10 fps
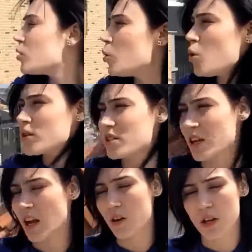Ooh, it's
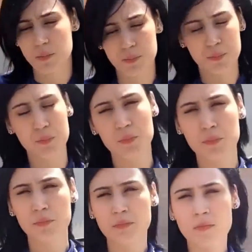sunny out here.
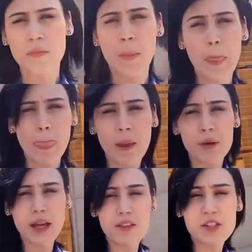But
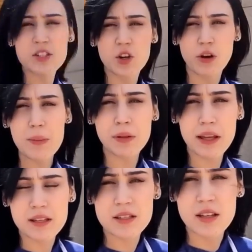yeah, this is a great
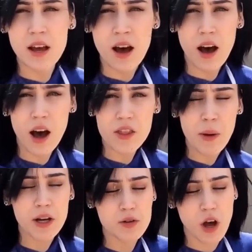place. The
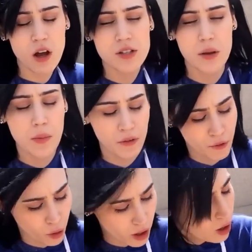patio is awesome
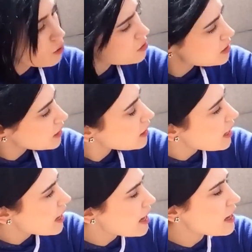for hosting a
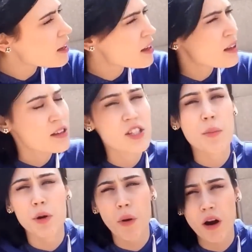summer
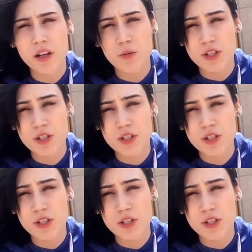party.